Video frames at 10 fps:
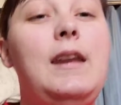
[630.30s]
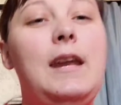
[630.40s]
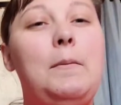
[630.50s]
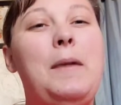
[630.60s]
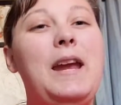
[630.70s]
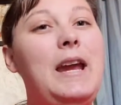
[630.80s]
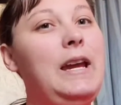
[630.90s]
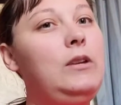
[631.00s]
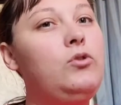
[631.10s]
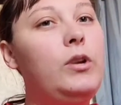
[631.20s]
named
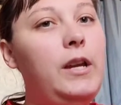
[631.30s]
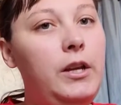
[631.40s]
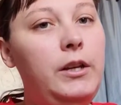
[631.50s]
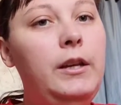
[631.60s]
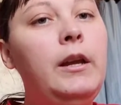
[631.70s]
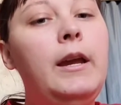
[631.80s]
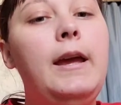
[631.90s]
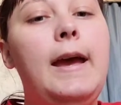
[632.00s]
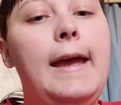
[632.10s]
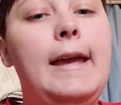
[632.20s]
Adrian.
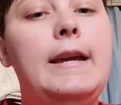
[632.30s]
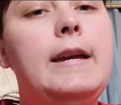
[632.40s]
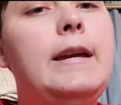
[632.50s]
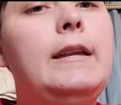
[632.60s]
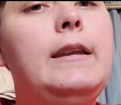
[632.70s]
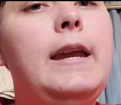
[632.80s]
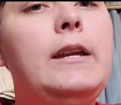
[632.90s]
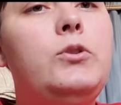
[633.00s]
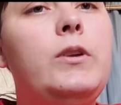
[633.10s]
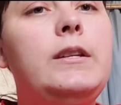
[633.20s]
And
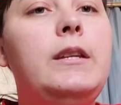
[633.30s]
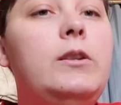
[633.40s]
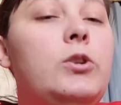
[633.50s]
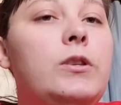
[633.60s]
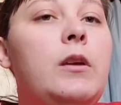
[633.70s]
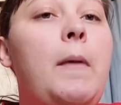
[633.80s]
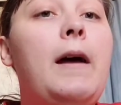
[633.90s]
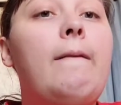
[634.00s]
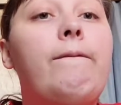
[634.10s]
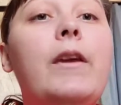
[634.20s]
Adrian teaches him
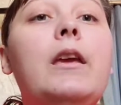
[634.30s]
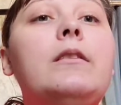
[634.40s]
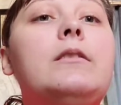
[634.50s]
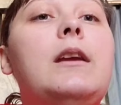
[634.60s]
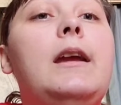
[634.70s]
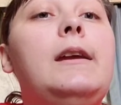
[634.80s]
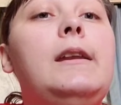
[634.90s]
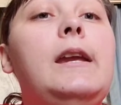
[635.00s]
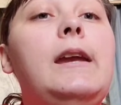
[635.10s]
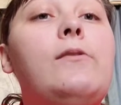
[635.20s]
how to fence,
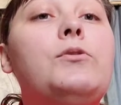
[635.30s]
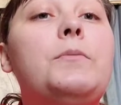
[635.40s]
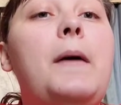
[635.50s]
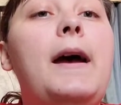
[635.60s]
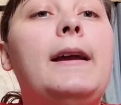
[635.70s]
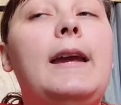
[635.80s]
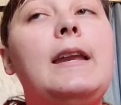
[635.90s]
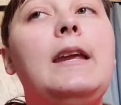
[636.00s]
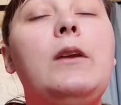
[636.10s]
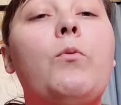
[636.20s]
and he goes back
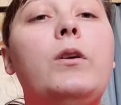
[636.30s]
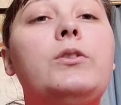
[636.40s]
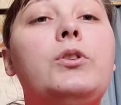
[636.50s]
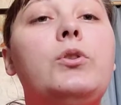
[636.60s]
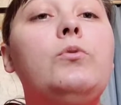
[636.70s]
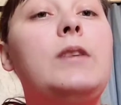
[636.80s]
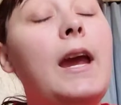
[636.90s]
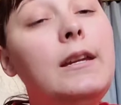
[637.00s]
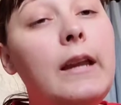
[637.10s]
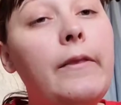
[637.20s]
and he wants to
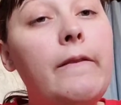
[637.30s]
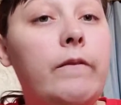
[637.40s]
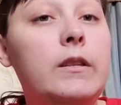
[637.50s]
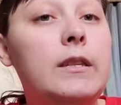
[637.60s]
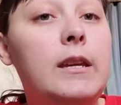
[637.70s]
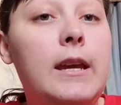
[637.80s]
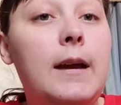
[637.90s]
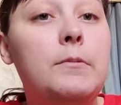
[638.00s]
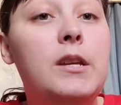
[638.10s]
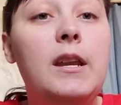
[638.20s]
take down the fencing
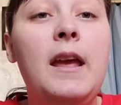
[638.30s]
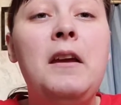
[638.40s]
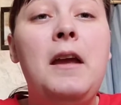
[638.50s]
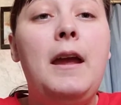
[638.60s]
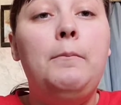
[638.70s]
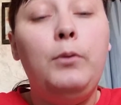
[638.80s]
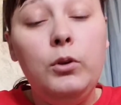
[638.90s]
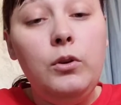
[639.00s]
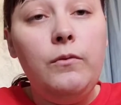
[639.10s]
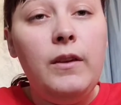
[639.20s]
captain and
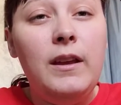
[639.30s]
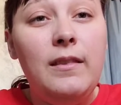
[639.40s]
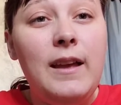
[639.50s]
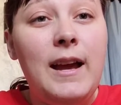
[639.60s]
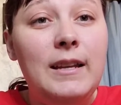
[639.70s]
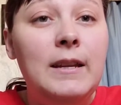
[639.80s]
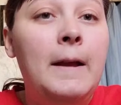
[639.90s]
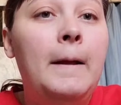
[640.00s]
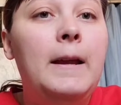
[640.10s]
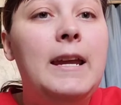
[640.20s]
prove that
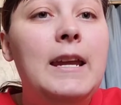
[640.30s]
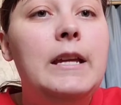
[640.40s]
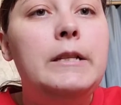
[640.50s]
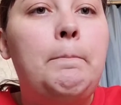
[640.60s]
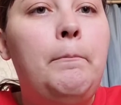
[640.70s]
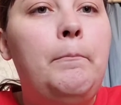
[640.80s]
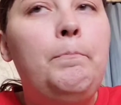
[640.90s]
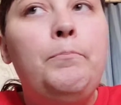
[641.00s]
he is